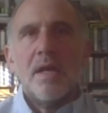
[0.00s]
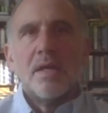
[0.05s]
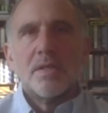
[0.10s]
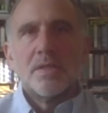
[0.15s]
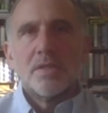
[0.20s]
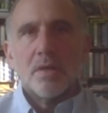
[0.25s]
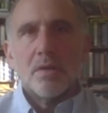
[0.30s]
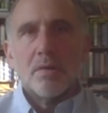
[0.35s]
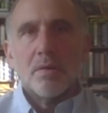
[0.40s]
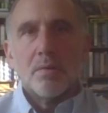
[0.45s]

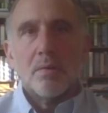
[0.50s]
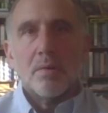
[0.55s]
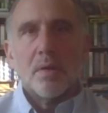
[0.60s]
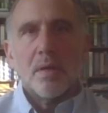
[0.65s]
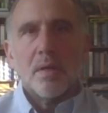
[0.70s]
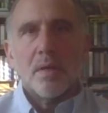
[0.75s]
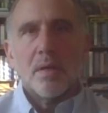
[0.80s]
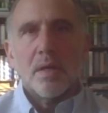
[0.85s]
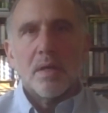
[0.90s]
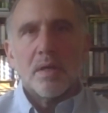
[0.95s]
So
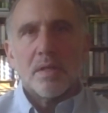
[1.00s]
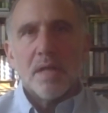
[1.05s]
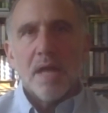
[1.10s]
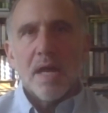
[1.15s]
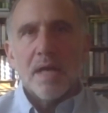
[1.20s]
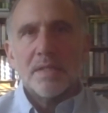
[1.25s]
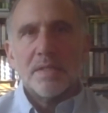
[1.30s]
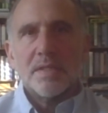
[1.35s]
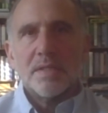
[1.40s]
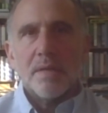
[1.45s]

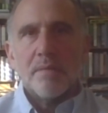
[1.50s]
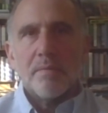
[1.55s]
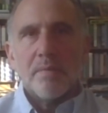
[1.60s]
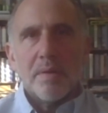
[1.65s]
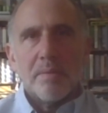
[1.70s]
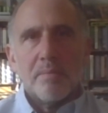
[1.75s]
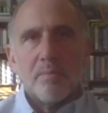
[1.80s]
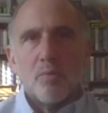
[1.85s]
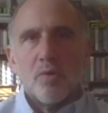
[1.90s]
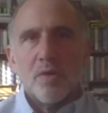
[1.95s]
not to say
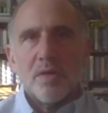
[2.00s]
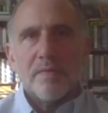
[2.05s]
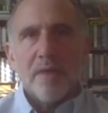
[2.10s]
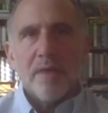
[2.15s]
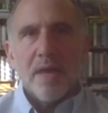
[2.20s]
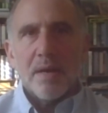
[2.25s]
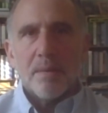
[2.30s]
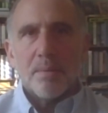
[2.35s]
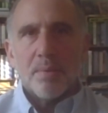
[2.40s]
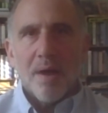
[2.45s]
we wouldn't have
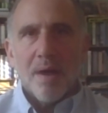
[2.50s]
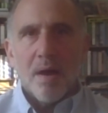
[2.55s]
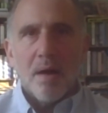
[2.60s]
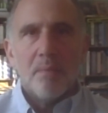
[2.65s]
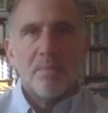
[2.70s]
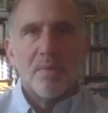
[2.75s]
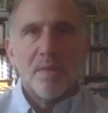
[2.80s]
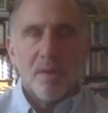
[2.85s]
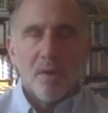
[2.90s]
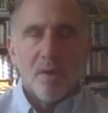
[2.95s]
had a
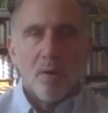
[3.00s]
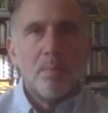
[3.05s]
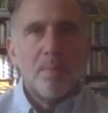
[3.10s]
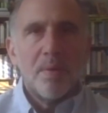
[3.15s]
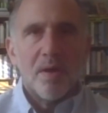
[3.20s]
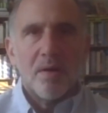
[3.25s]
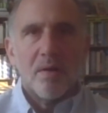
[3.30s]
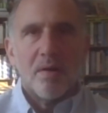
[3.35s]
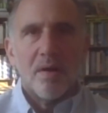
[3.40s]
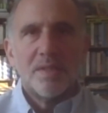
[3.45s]
problem with
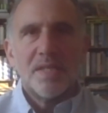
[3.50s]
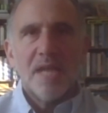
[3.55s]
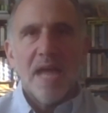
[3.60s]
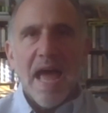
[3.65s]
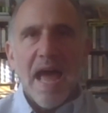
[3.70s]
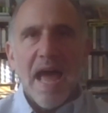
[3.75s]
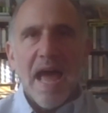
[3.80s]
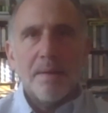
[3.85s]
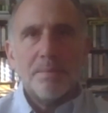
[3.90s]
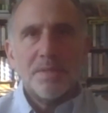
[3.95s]
opioids
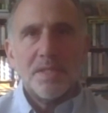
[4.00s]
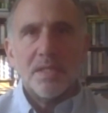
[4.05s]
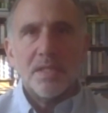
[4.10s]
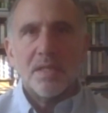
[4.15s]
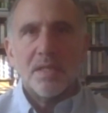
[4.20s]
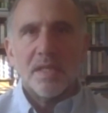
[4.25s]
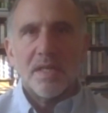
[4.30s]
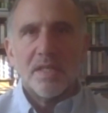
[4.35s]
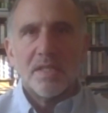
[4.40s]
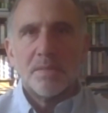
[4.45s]

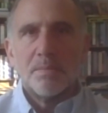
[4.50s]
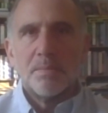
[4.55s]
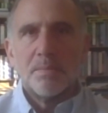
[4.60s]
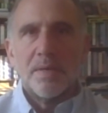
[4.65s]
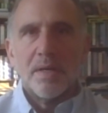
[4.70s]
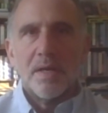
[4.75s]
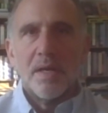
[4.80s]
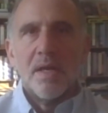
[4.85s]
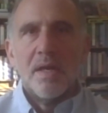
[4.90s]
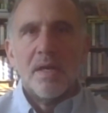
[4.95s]
absent this,
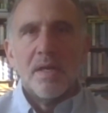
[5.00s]
but